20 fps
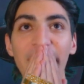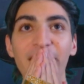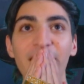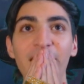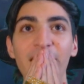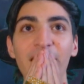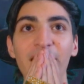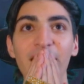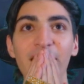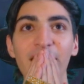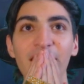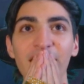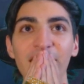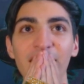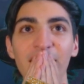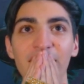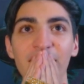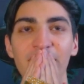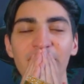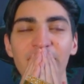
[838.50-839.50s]
god.
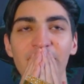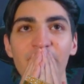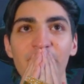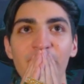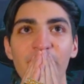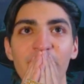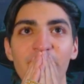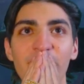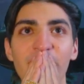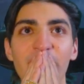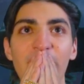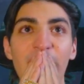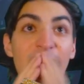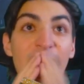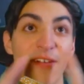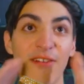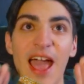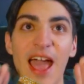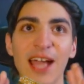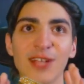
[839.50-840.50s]
I
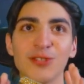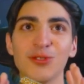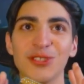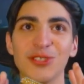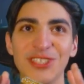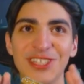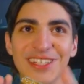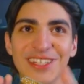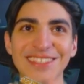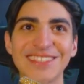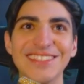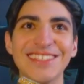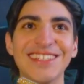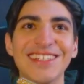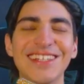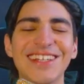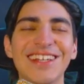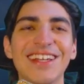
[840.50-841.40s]
have actual chills.